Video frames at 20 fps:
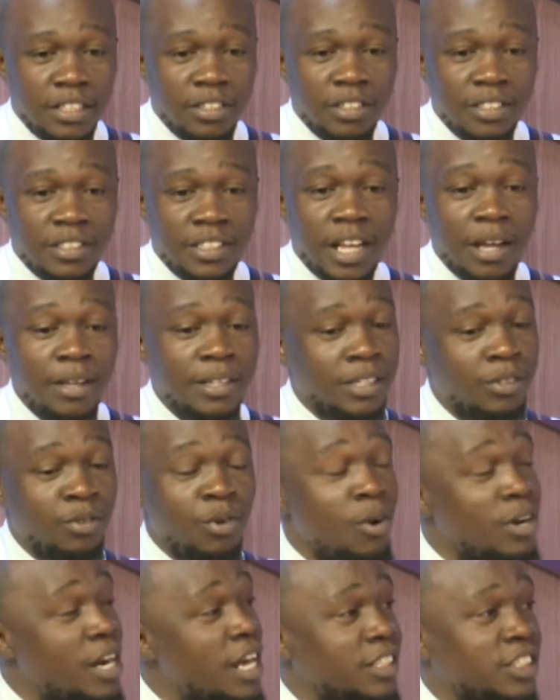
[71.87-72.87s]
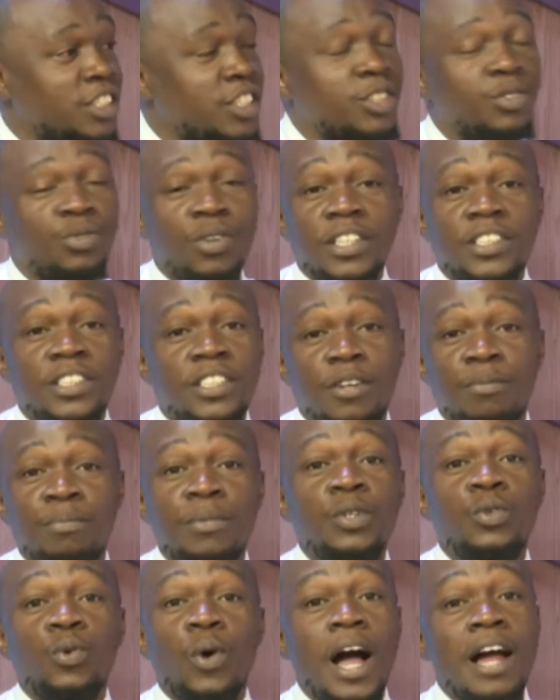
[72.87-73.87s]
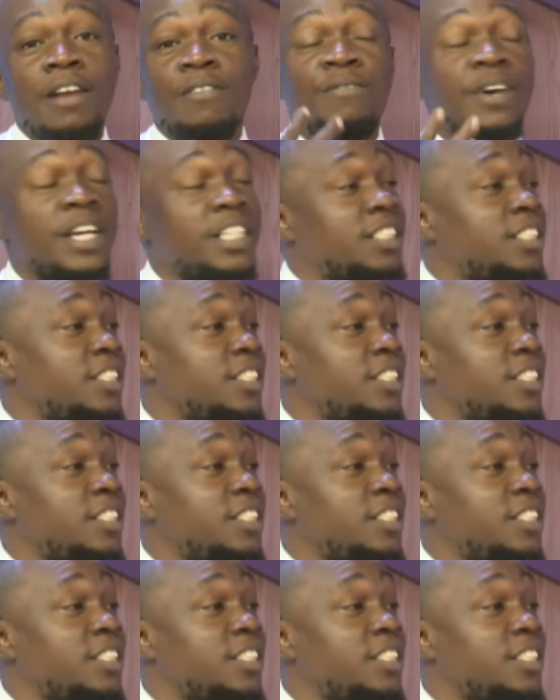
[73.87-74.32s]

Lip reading: so God has just trusted me to advise